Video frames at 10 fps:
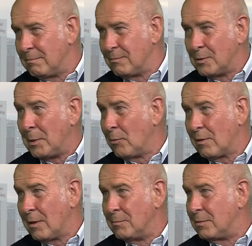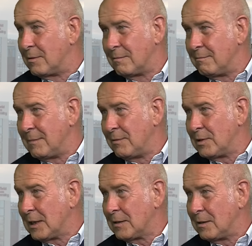to both clubs every
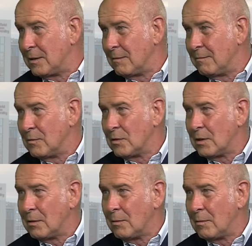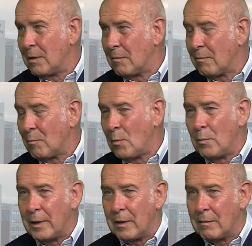Saturday. So, you know, one
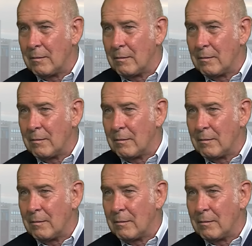week